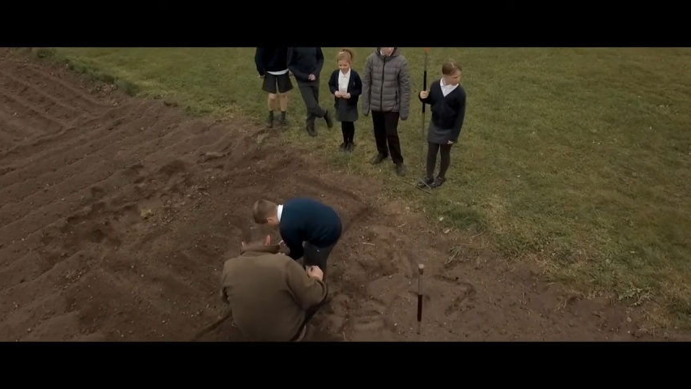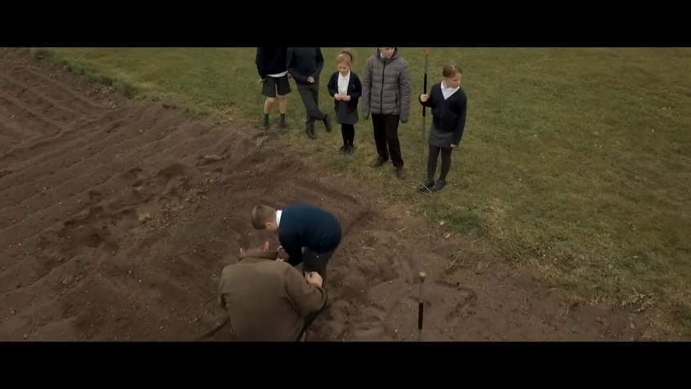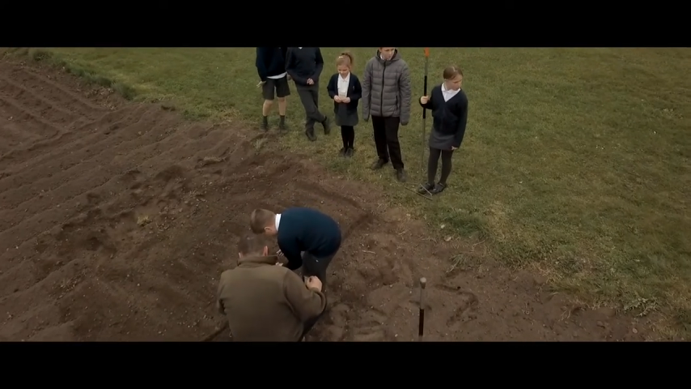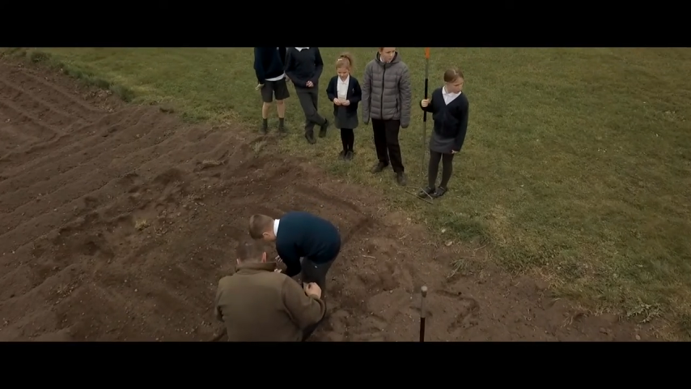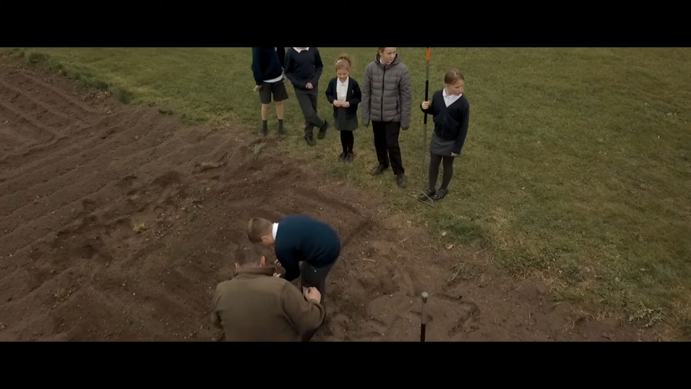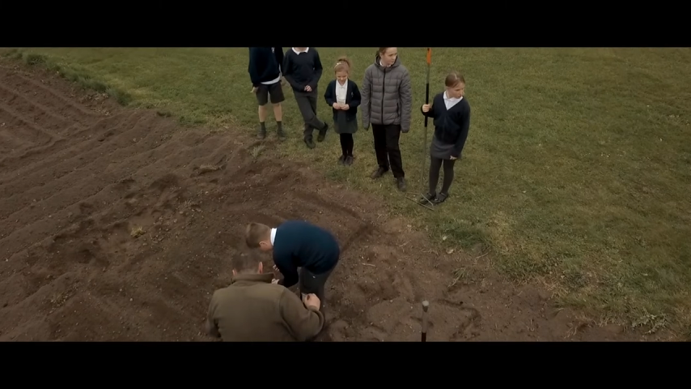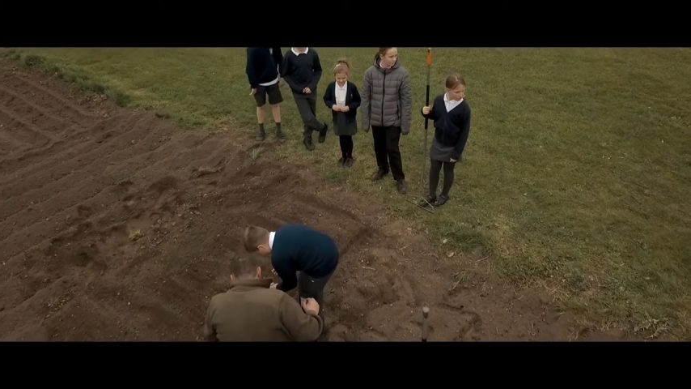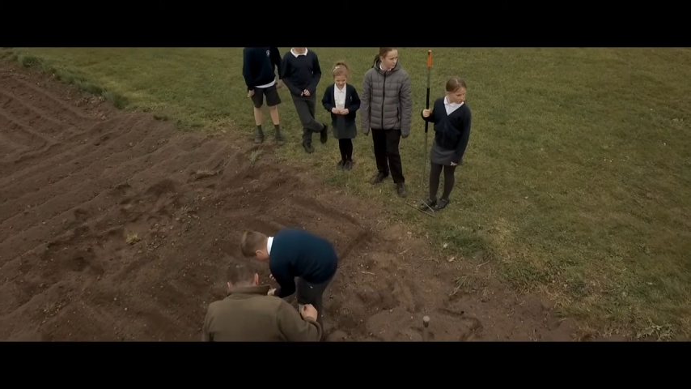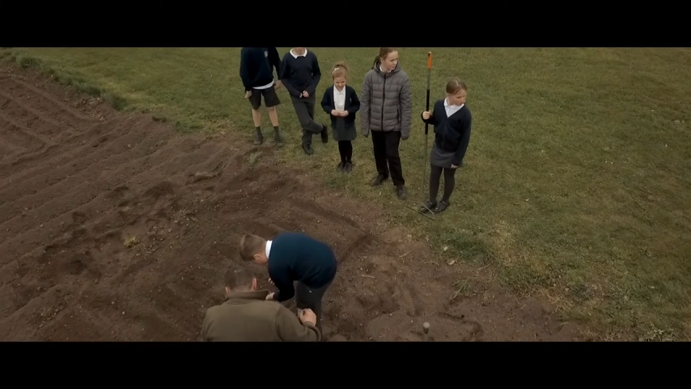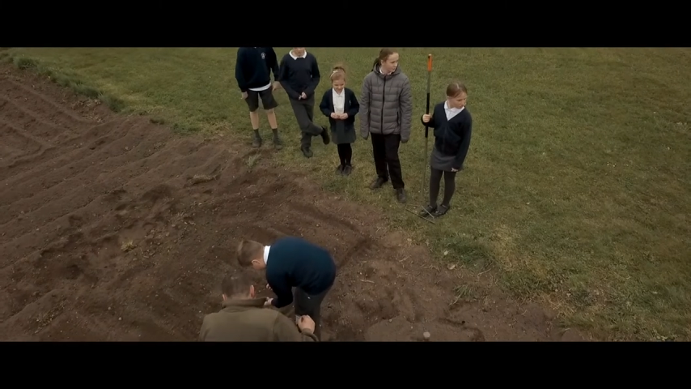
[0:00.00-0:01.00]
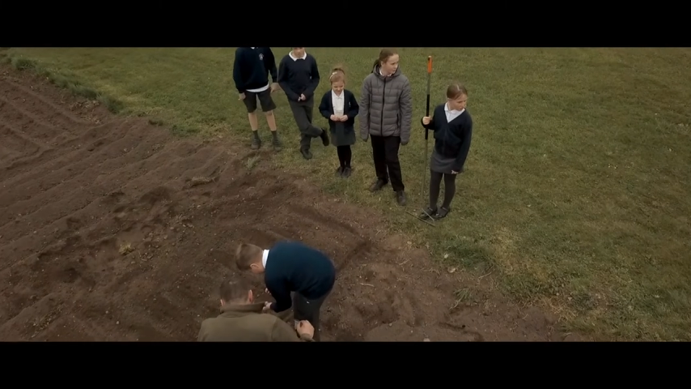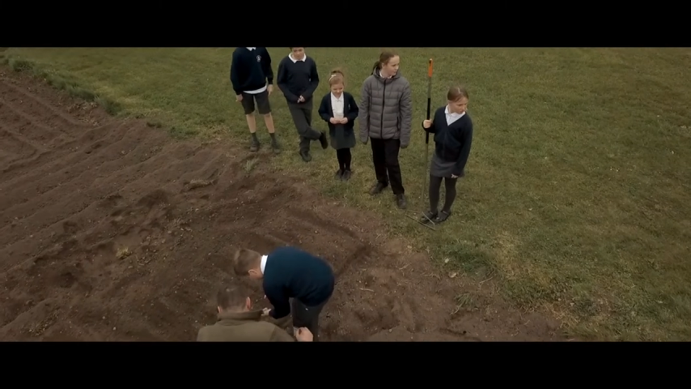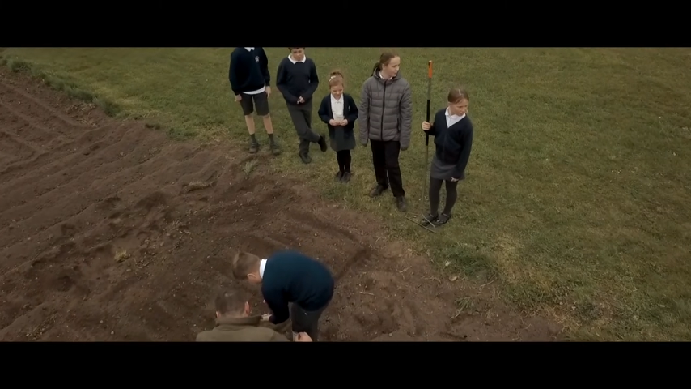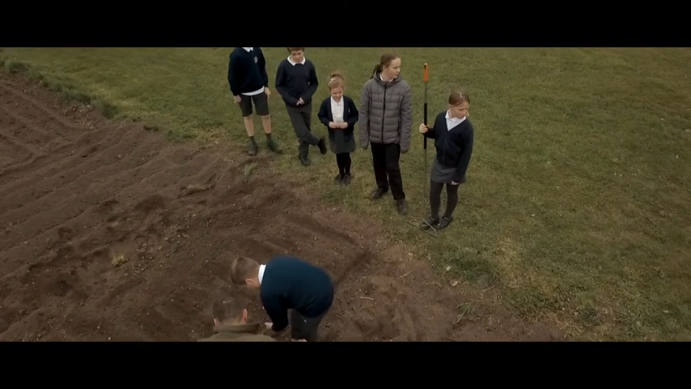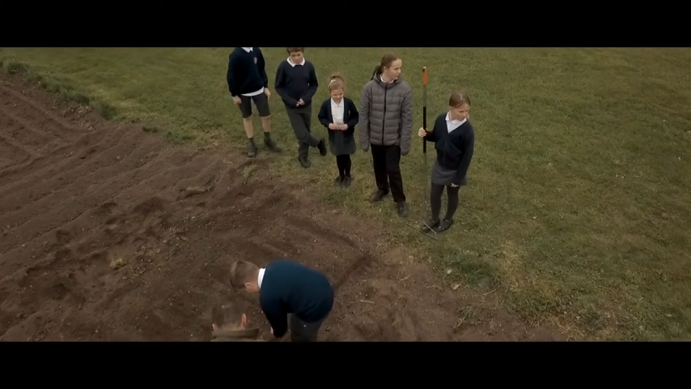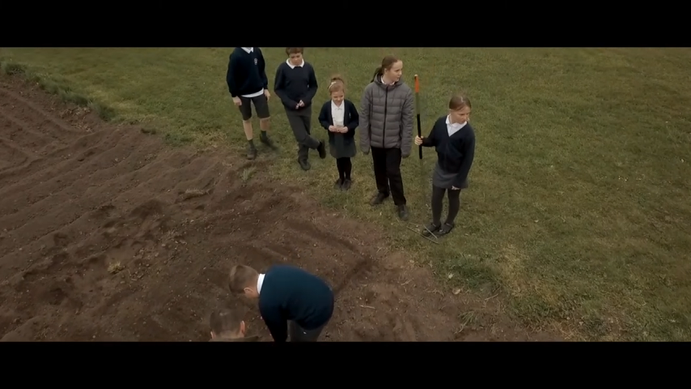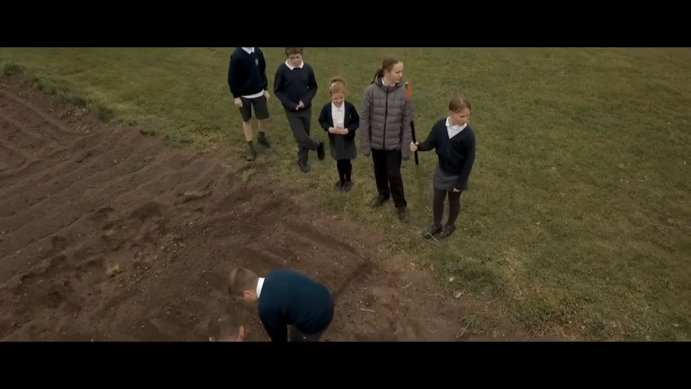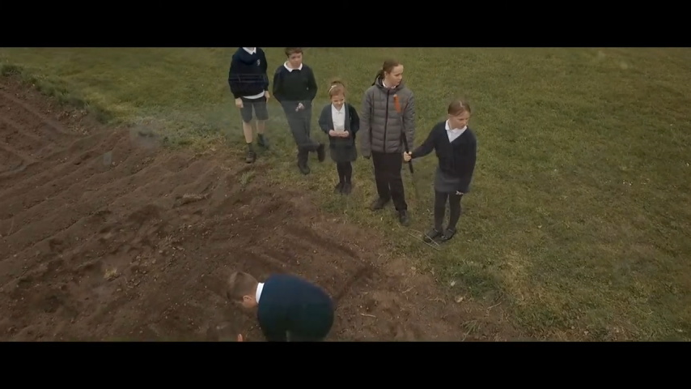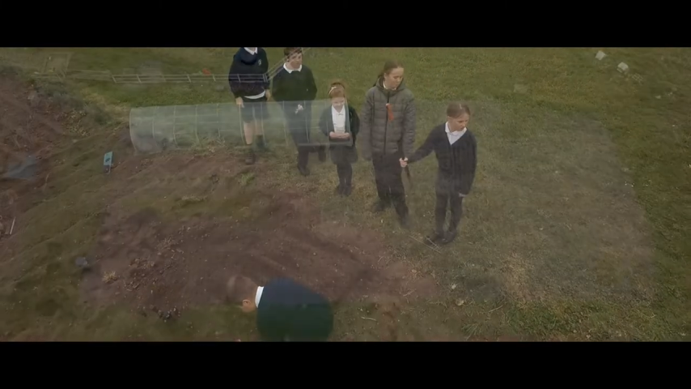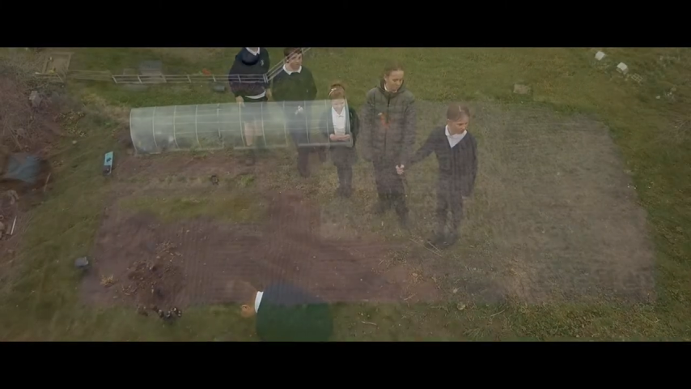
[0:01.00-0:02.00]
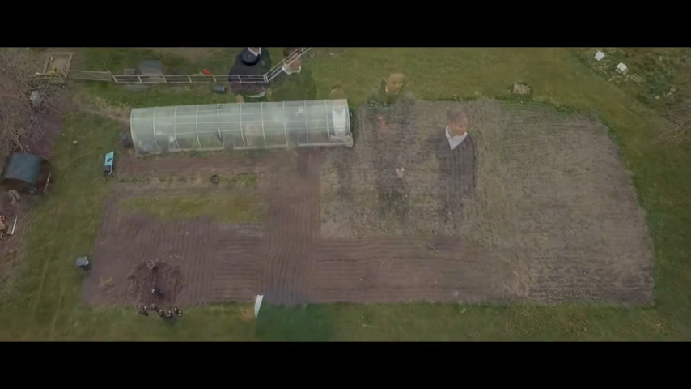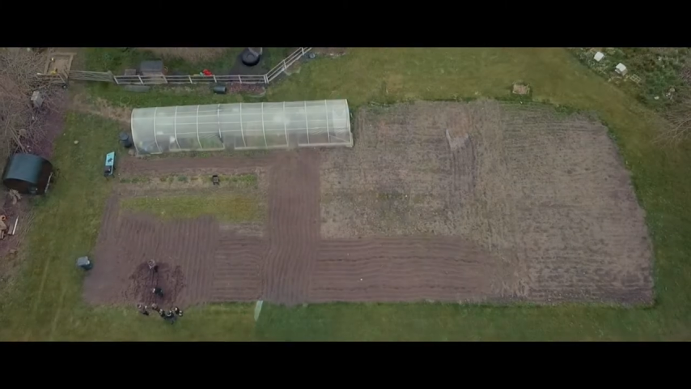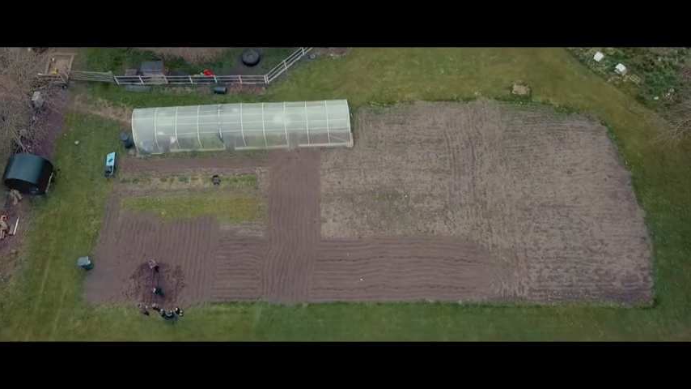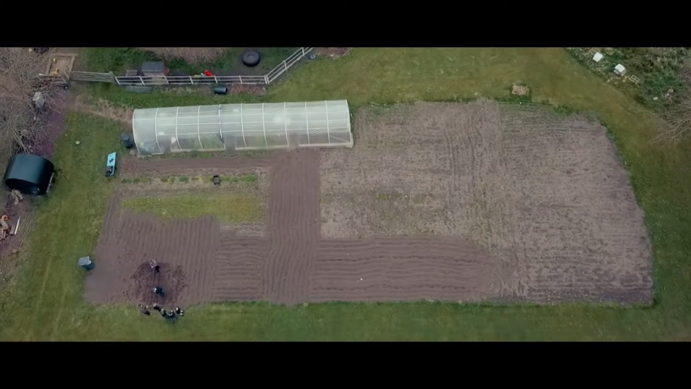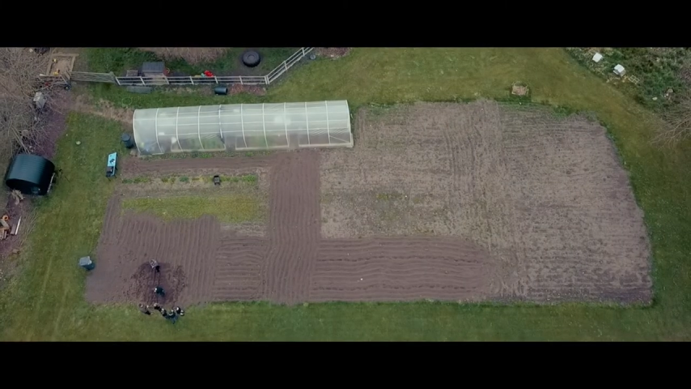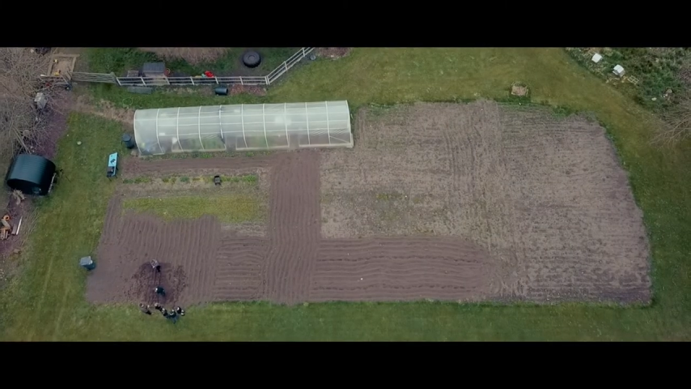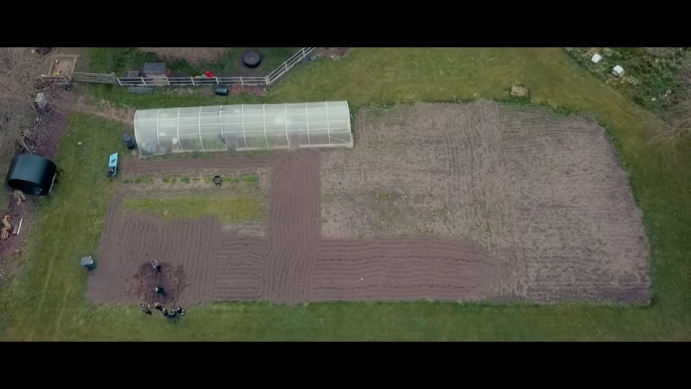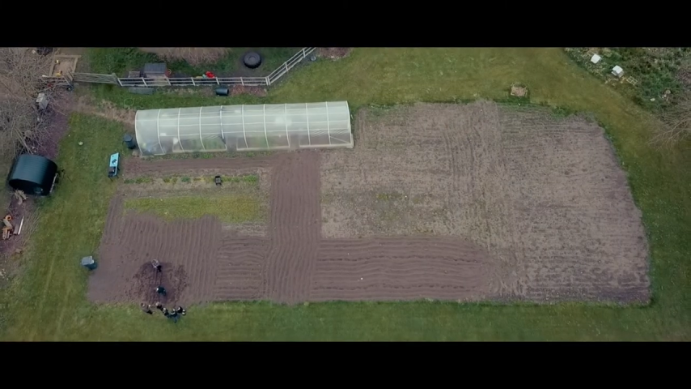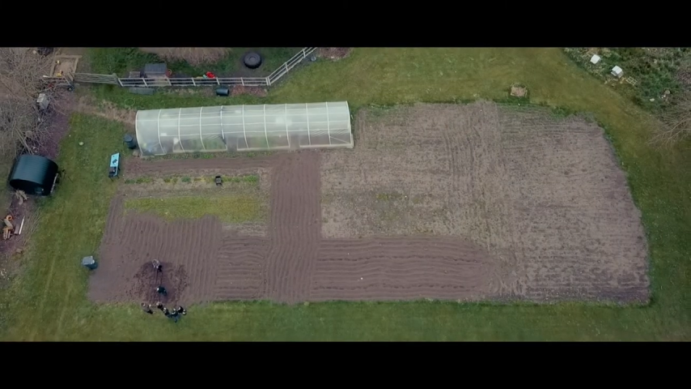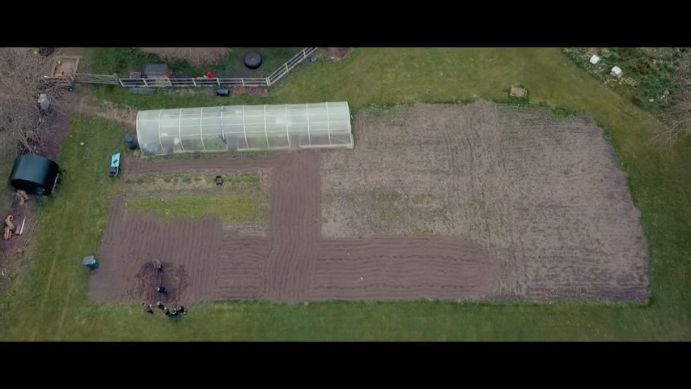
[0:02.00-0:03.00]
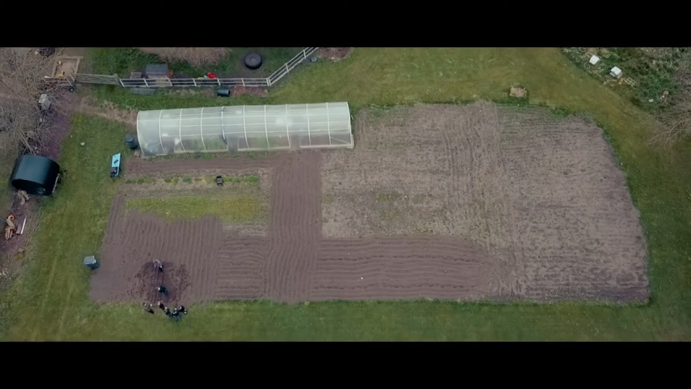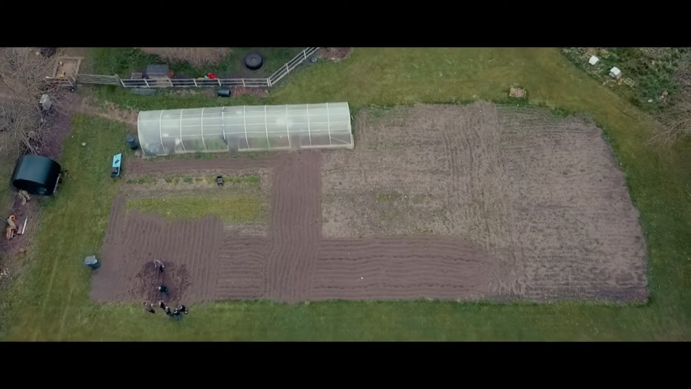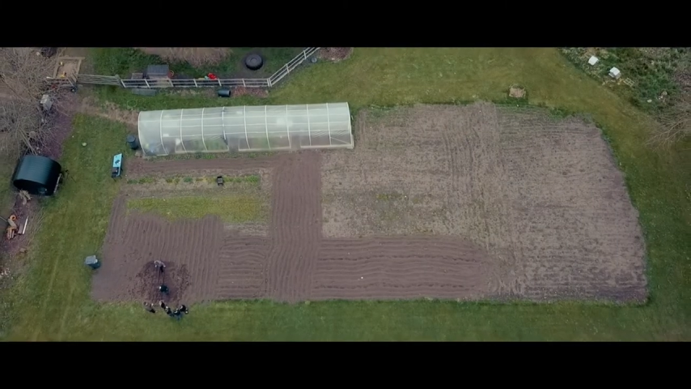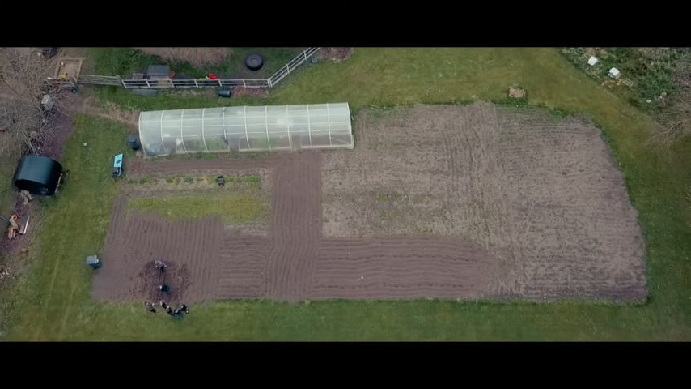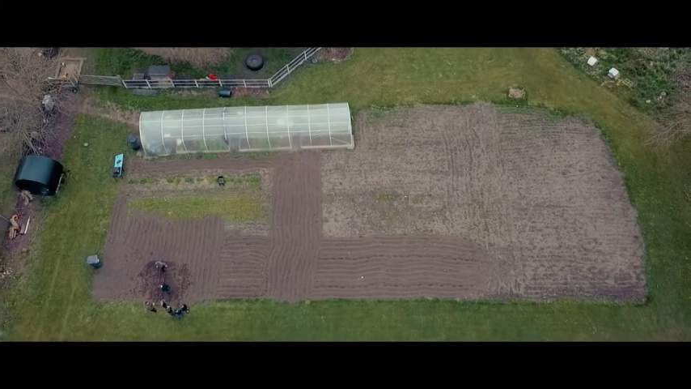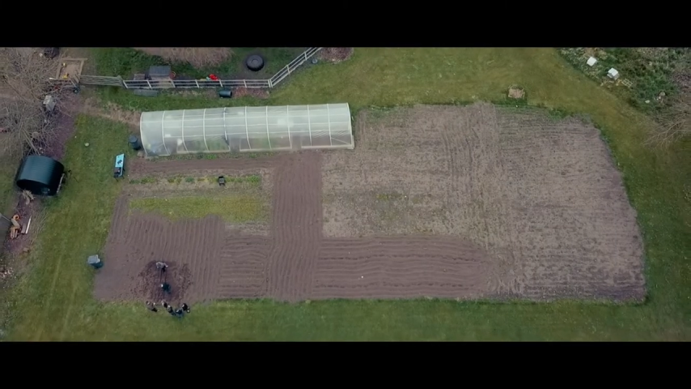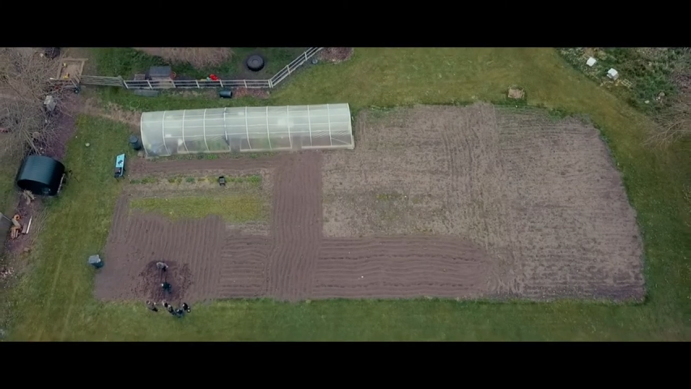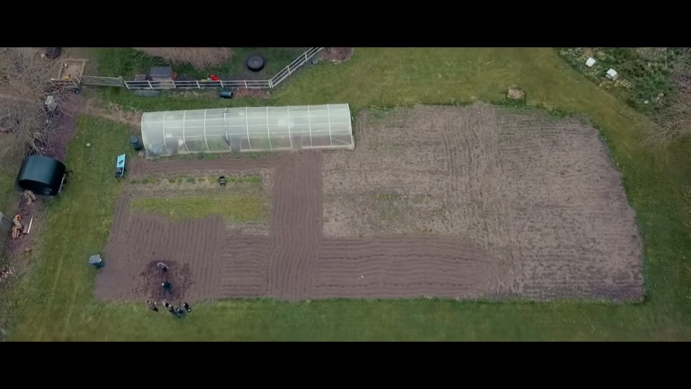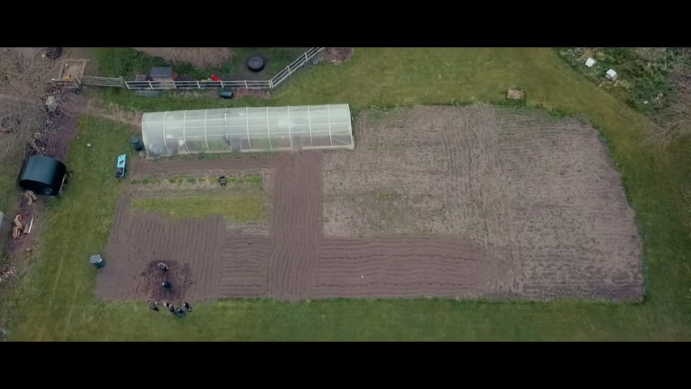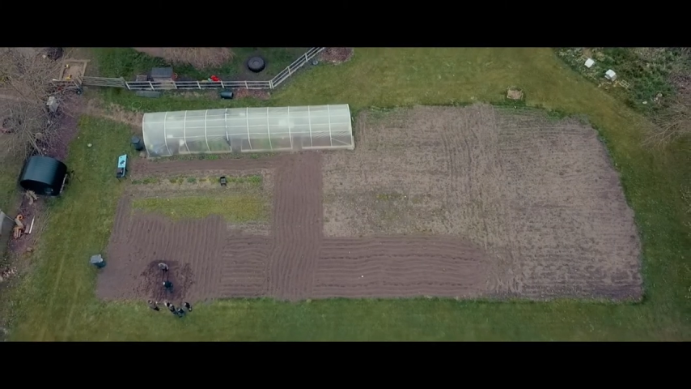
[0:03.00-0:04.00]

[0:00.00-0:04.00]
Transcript: Nobody's mouth can be seen.